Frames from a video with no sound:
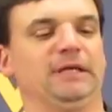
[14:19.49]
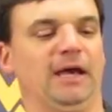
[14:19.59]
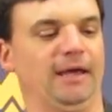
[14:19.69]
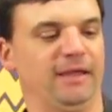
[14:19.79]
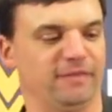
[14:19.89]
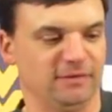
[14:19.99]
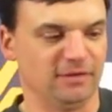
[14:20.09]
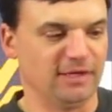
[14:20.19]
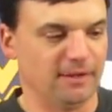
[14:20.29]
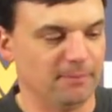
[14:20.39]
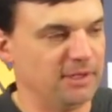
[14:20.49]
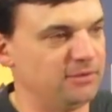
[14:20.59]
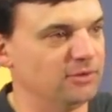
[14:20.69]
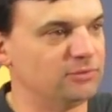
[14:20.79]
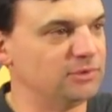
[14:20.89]
I think you kind of
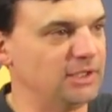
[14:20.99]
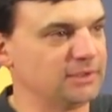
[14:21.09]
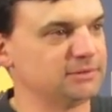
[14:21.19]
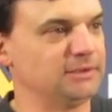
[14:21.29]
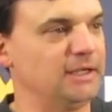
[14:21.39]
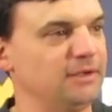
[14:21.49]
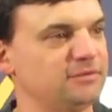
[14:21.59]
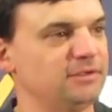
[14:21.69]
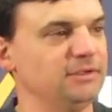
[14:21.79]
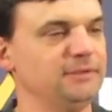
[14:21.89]
make your own luck, honestly.